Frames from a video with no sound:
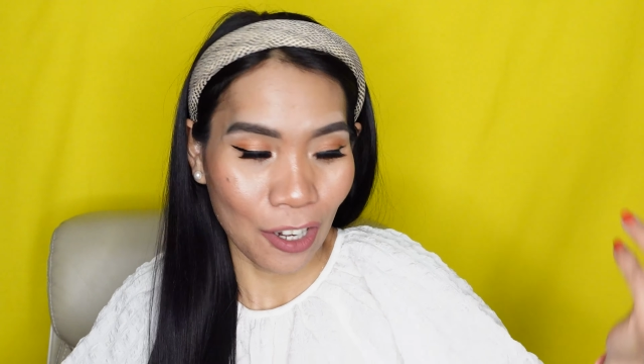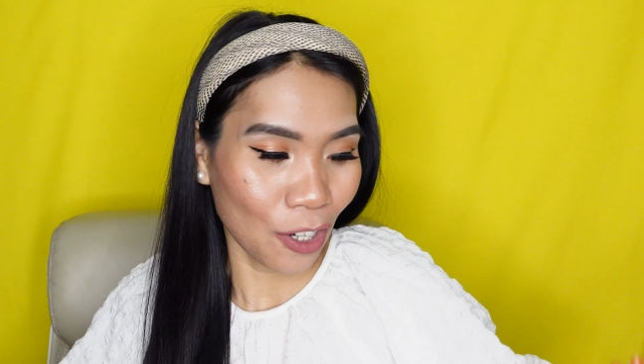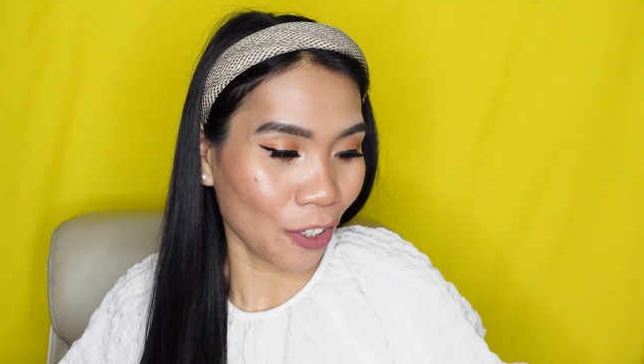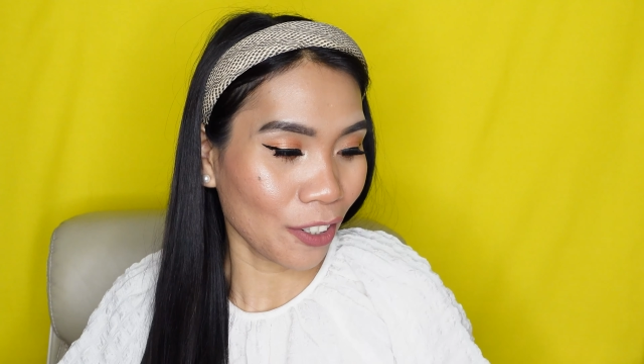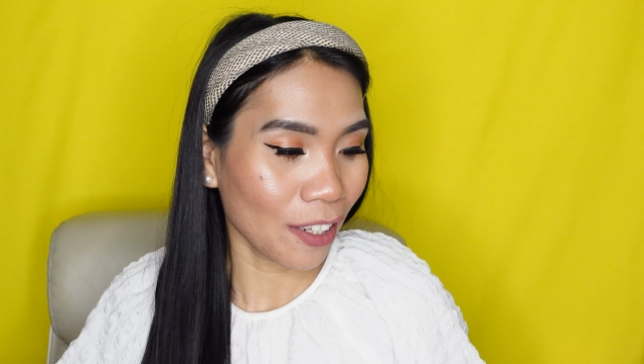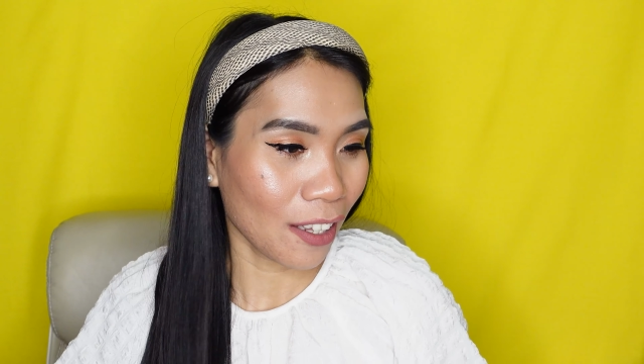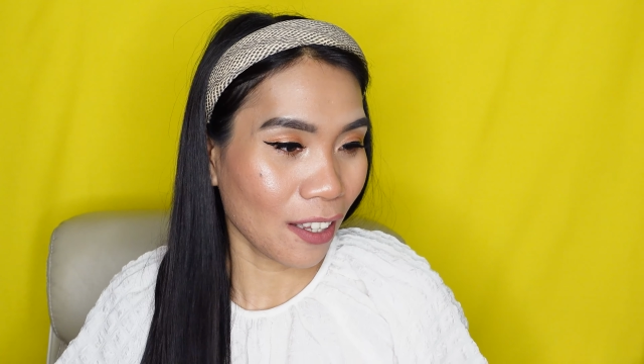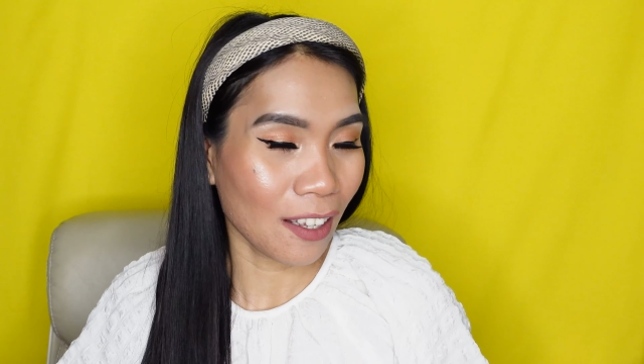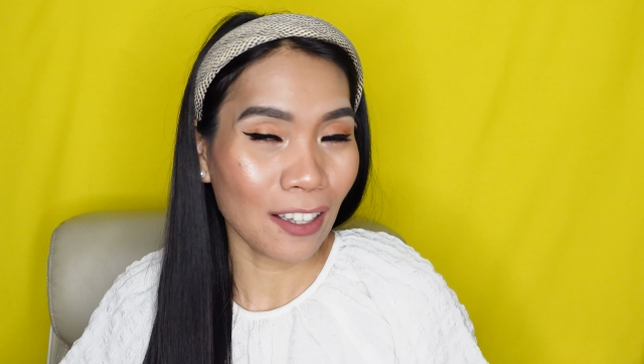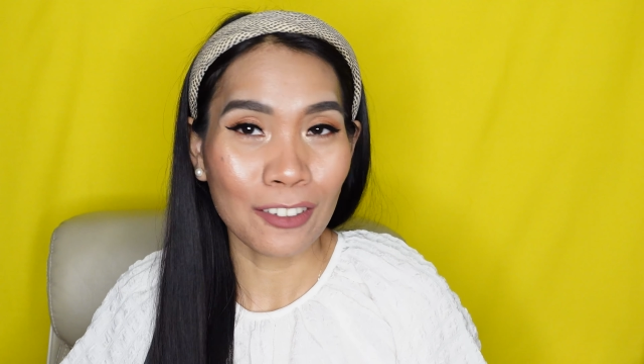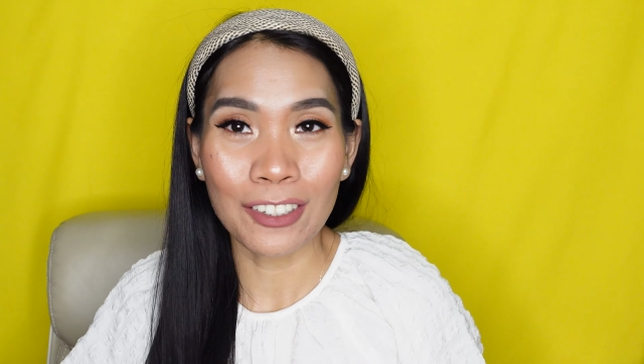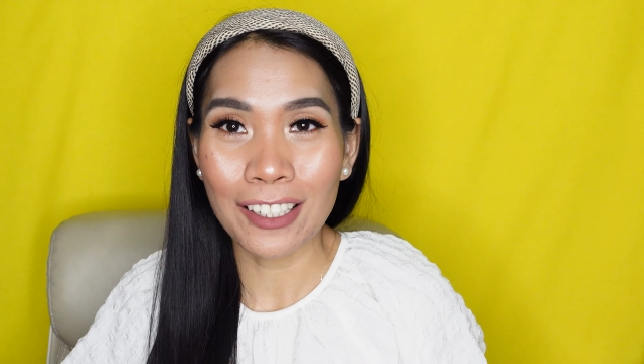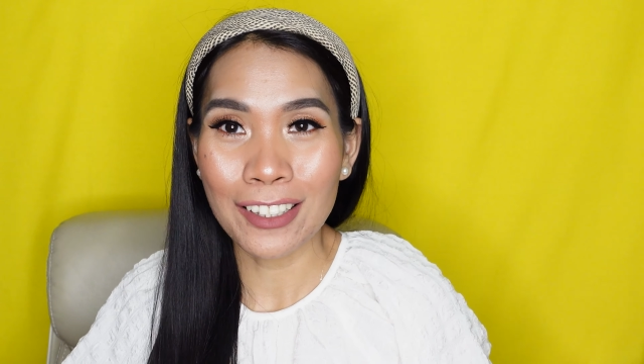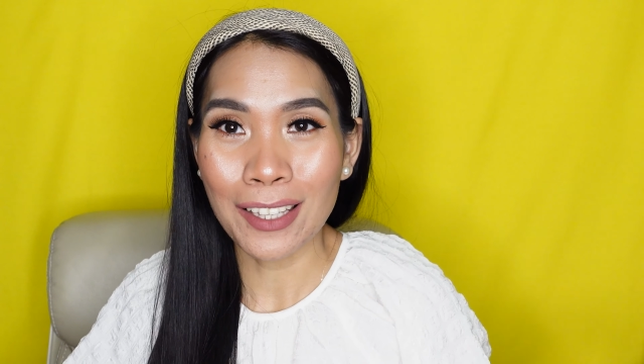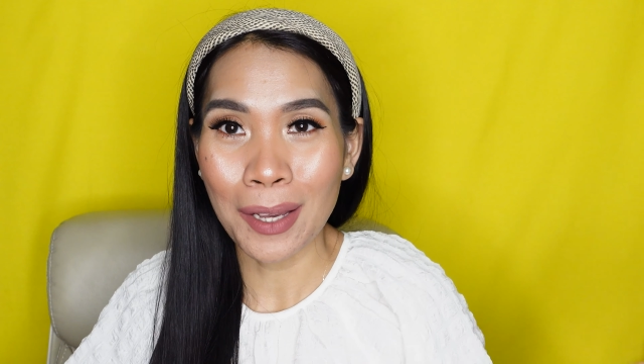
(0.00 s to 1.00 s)
on
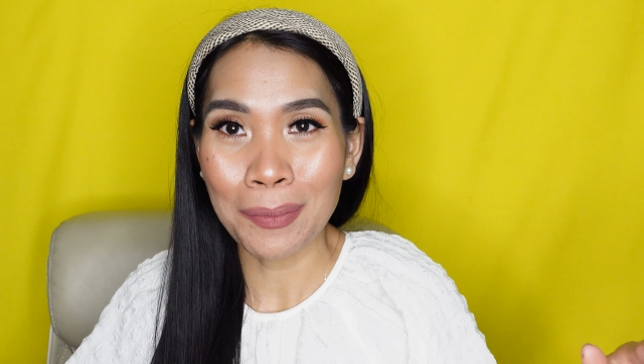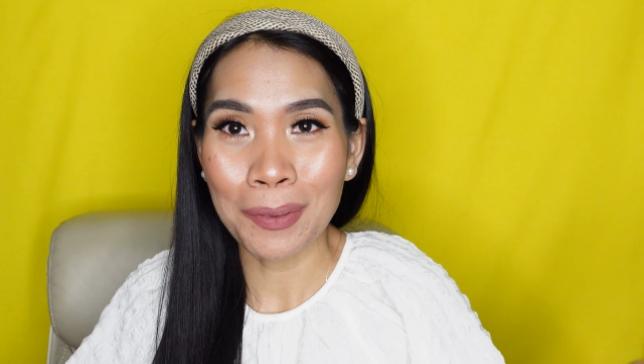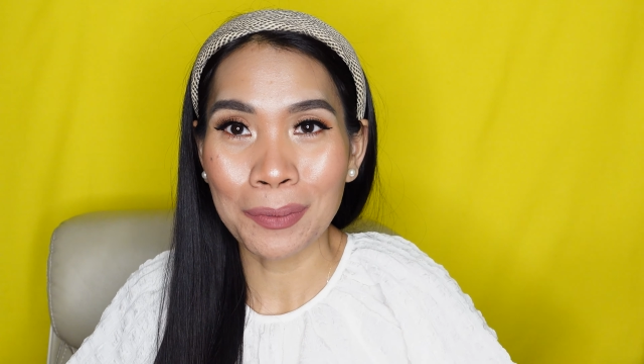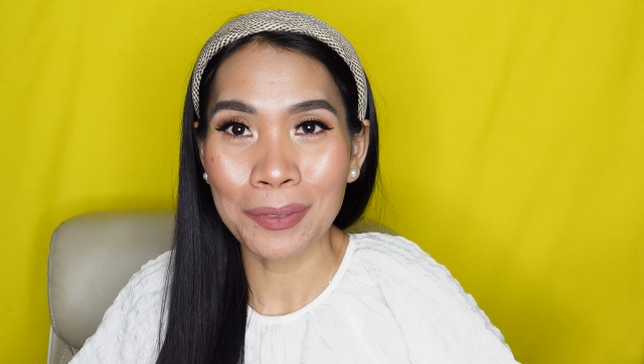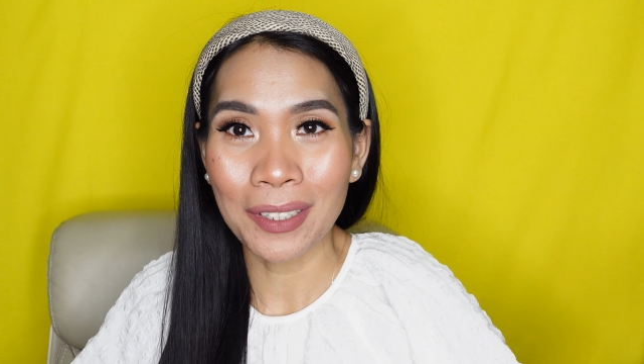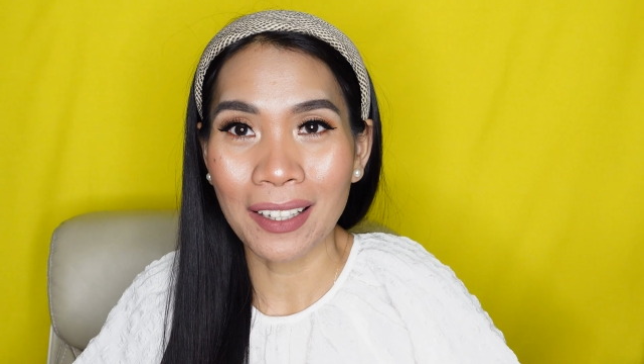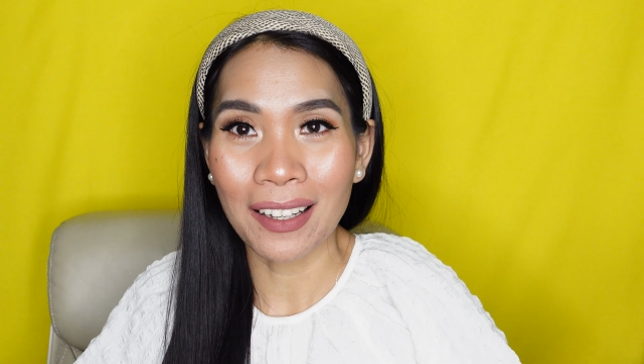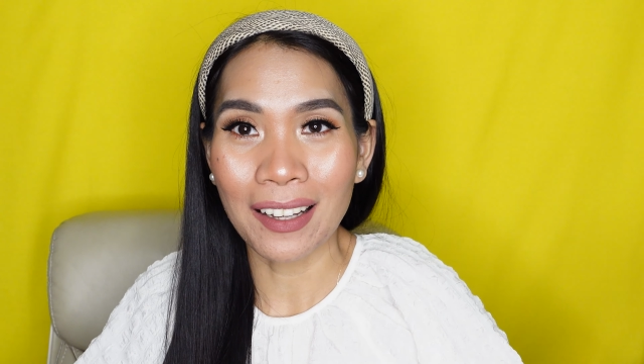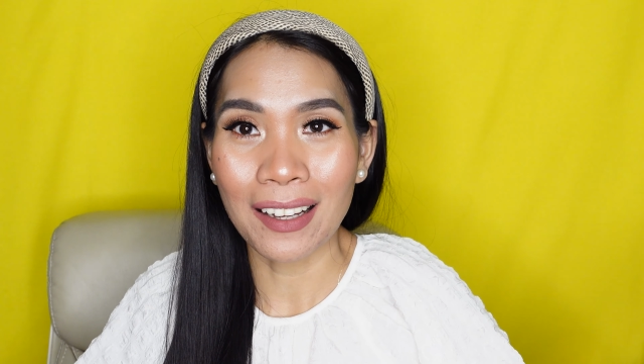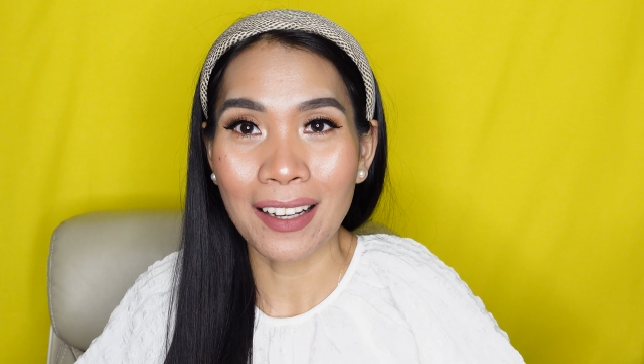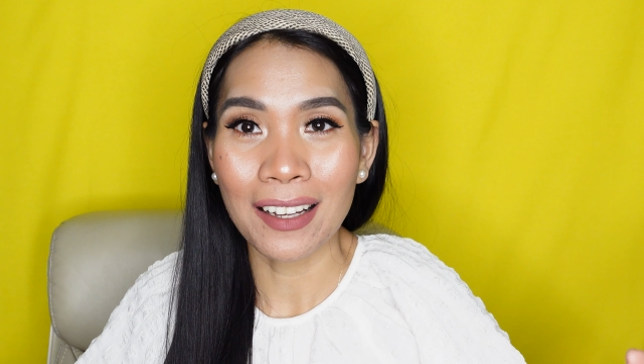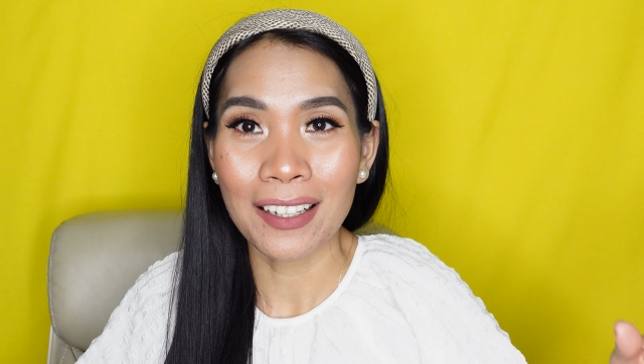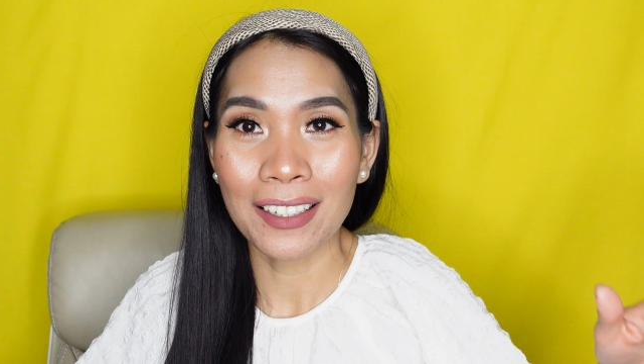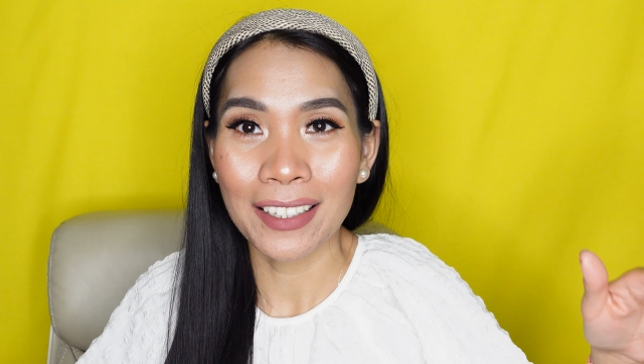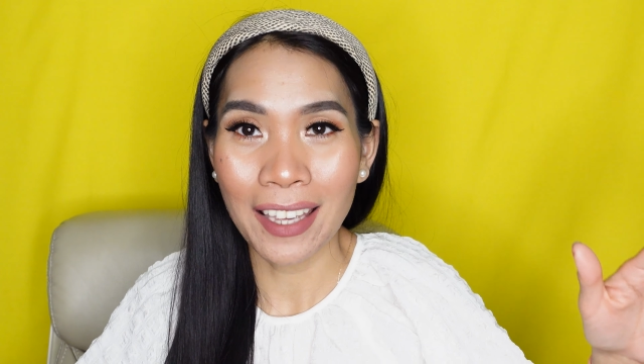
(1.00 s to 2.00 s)
the top of
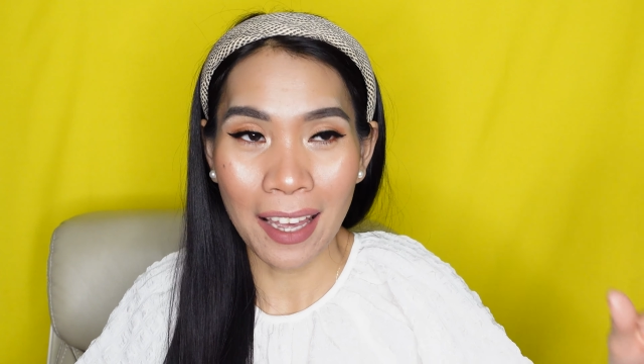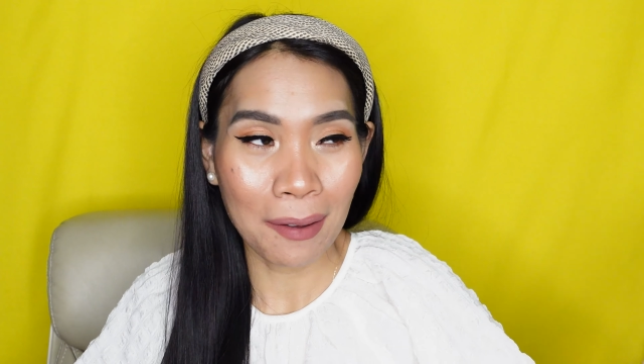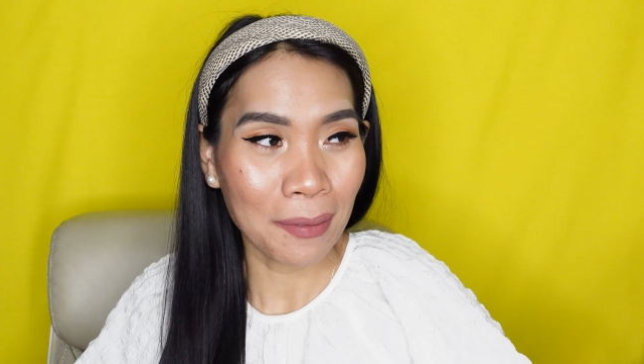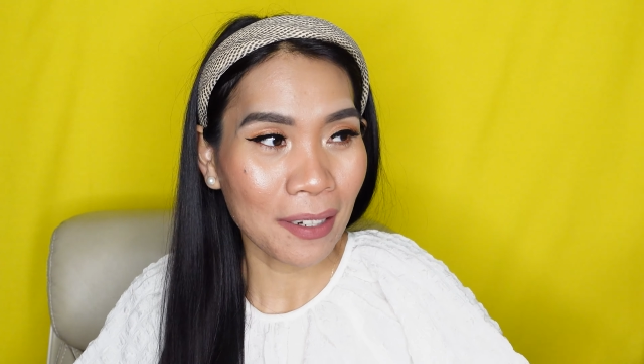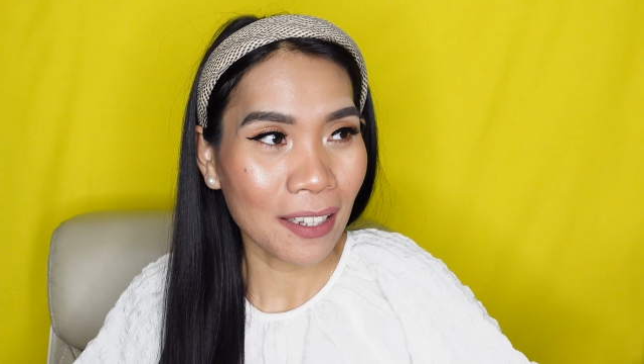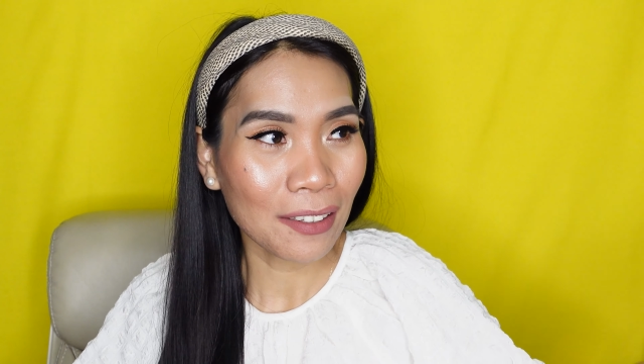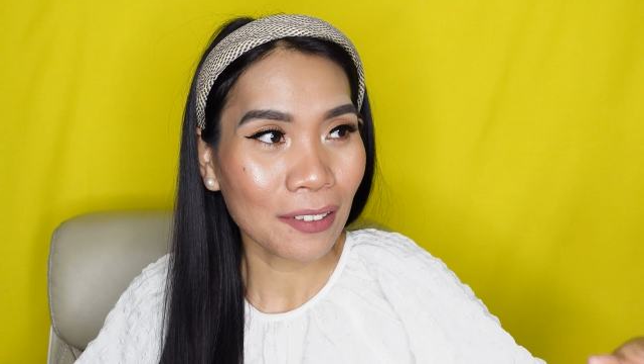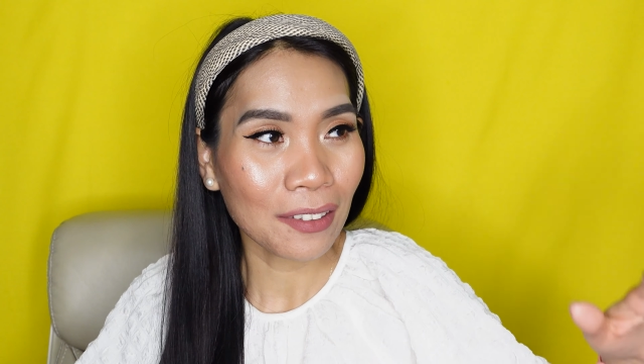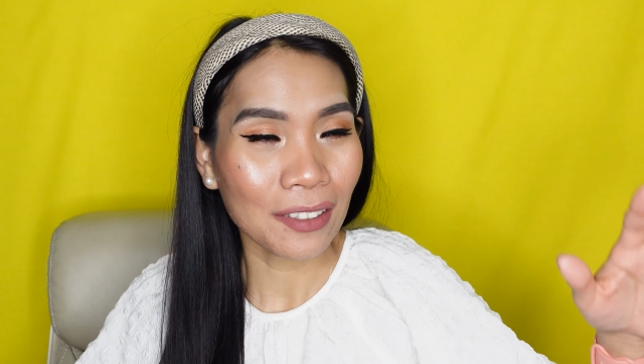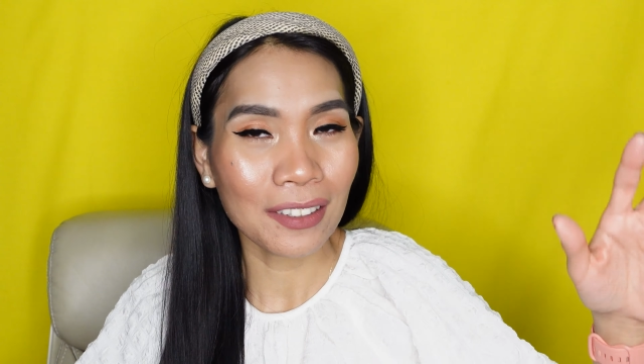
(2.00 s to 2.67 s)
the cabinet.